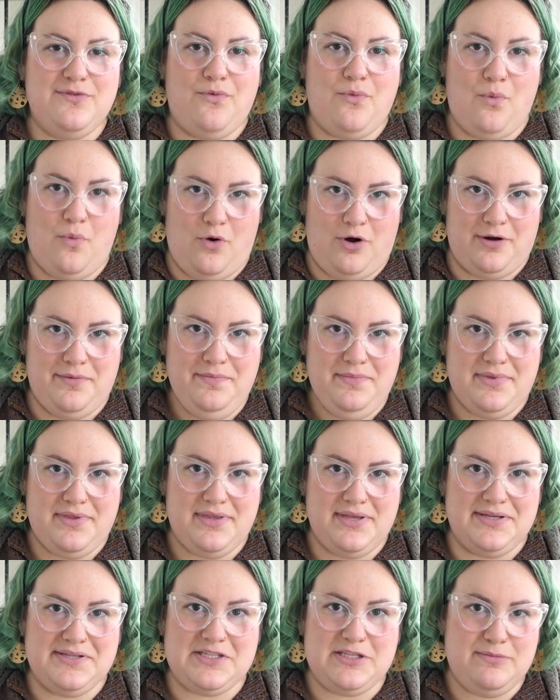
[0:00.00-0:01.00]
of
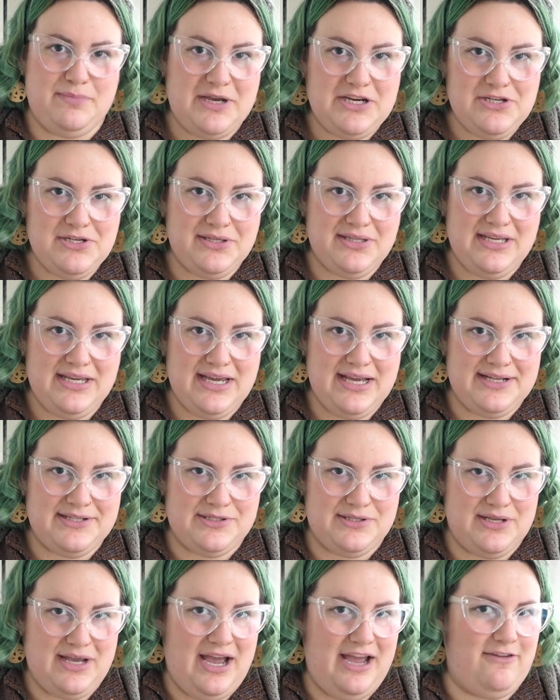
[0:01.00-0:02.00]
warmth, especially
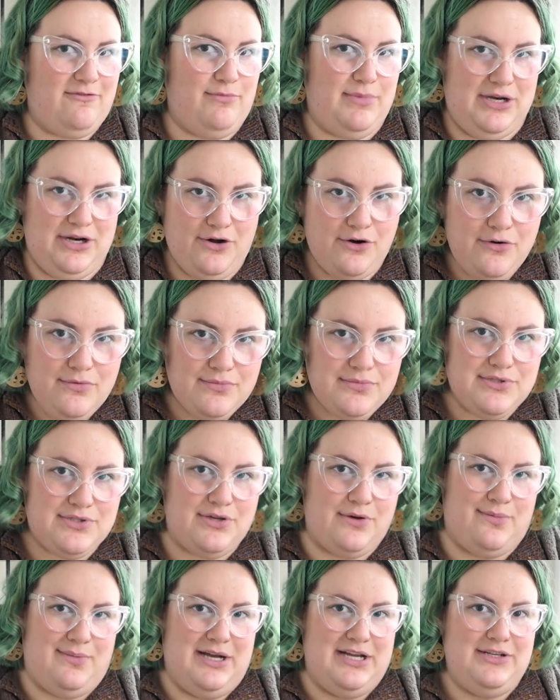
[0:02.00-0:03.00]
as I've been home
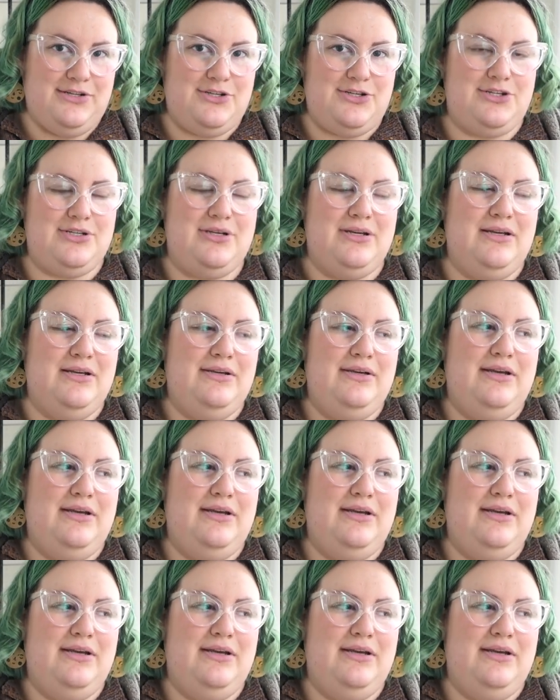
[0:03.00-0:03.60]
so much,